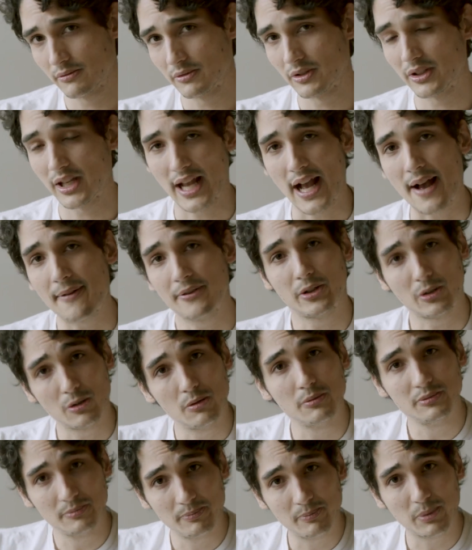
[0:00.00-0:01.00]
They have their
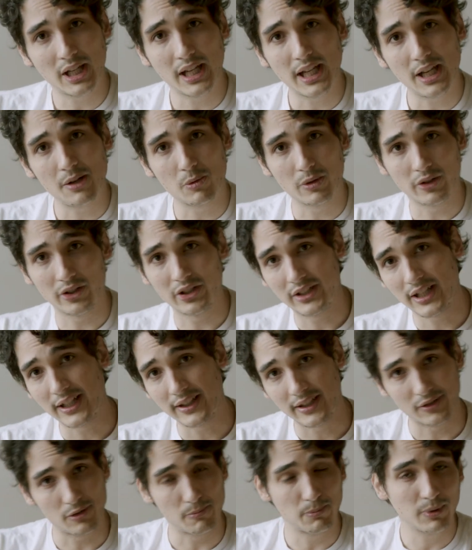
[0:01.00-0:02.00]
own plane where they take
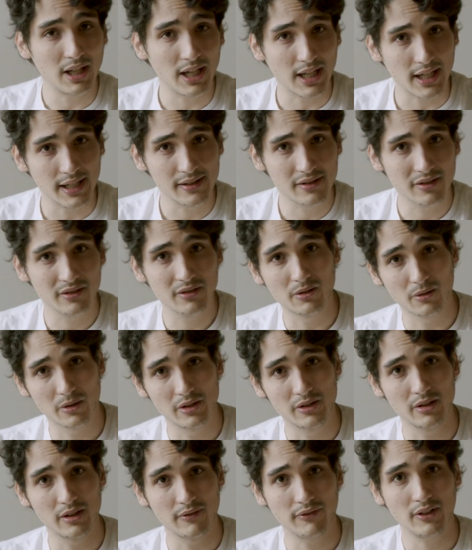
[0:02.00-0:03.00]
the supplies, so
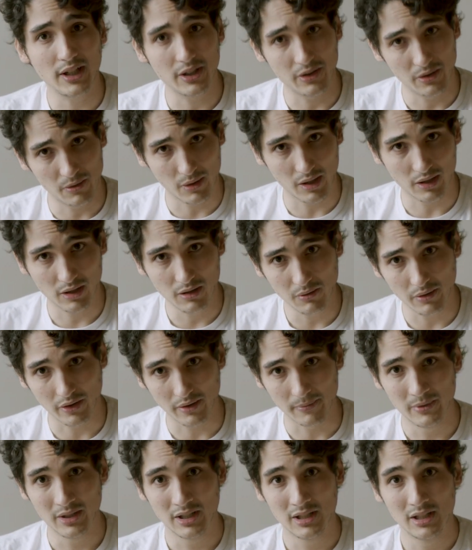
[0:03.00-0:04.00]
he's gonna fly. Do you wanna go with him?